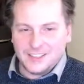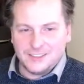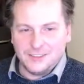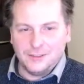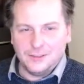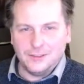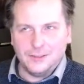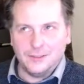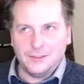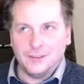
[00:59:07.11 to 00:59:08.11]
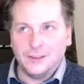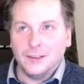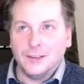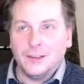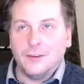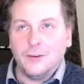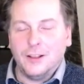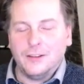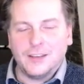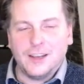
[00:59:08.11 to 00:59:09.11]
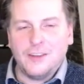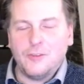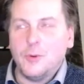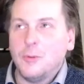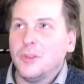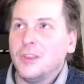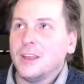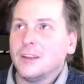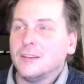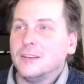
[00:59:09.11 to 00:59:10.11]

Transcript: the, can I remember that?